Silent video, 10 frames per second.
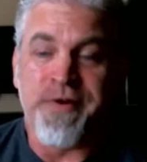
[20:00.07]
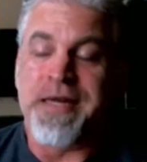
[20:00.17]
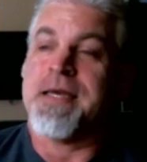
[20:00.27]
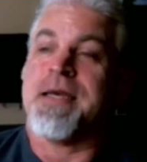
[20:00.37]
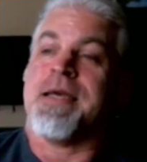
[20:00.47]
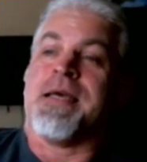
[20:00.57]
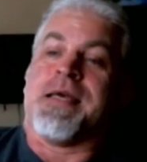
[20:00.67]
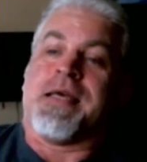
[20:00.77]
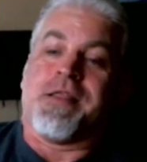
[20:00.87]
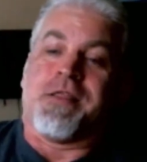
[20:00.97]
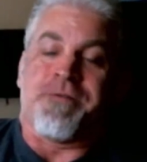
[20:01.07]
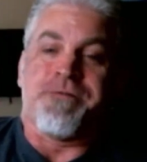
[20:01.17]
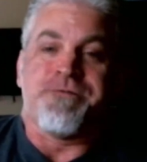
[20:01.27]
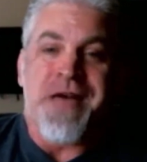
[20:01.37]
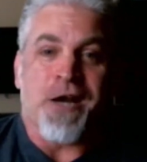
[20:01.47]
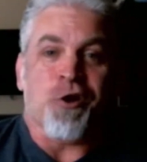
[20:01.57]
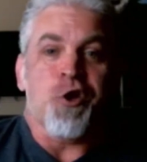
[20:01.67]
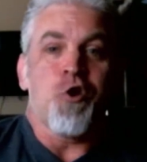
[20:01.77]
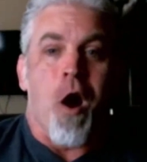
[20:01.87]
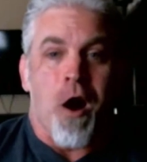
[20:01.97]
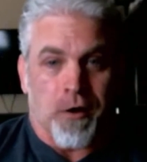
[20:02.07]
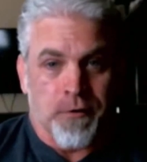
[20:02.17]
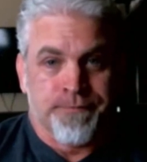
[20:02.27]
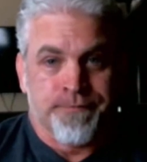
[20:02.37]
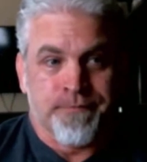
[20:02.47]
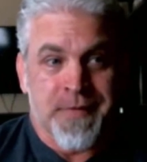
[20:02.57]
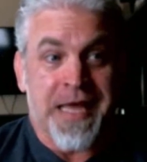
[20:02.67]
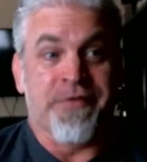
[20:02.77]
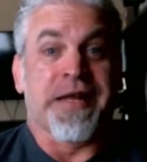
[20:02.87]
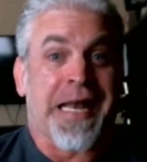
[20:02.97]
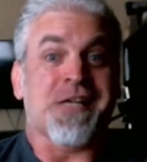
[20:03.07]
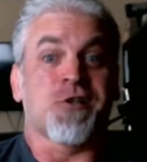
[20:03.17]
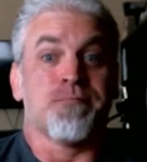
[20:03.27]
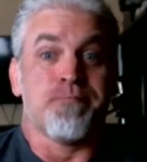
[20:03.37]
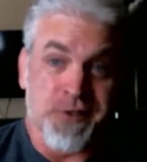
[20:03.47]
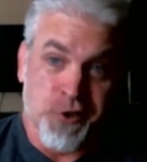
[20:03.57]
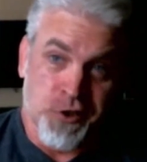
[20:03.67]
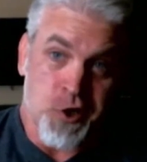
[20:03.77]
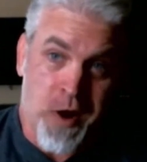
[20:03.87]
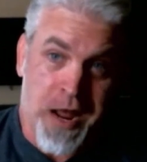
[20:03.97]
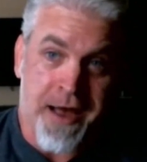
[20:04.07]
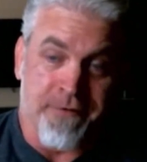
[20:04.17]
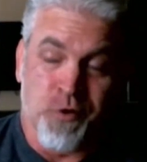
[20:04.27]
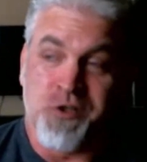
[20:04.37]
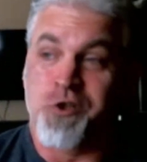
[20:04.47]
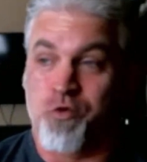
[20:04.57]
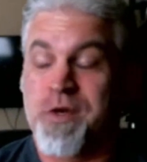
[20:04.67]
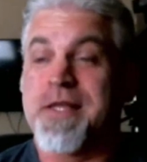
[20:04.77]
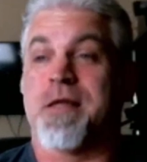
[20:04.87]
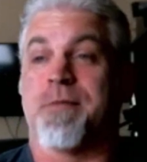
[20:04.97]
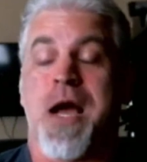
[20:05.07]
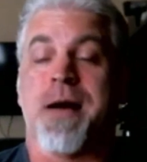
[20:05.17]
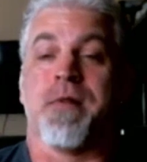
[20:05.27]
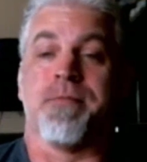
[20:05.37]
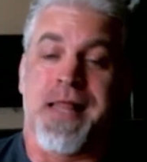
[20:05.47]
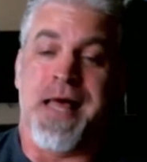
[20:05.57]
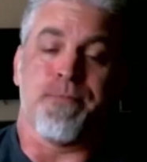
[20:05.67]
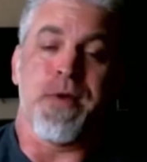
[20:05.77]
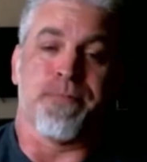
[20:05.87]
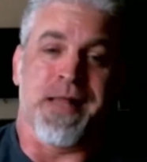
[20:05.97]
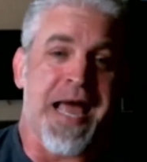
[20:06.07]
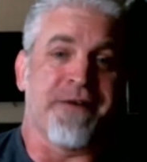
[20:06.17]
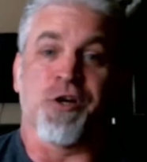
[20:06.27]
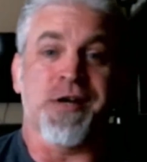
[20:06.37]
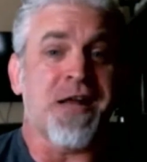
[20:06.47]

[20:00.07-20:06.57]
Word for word: of moving. The fatter you are and the less muscle you have, which is really the problem a lot of people have.